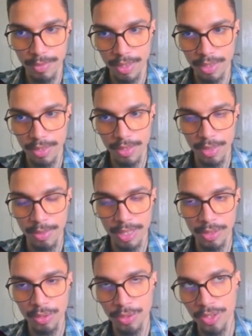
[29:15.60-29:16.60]
so
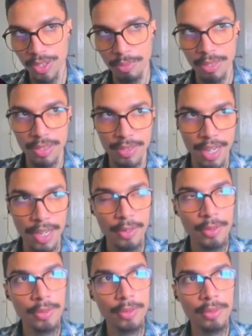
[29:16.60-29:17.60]
enter snippet
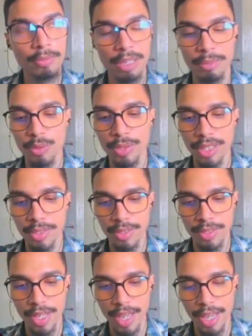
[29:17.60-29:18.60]
title. Maybe we can
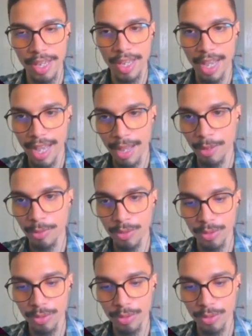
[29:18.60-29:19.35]
say I'm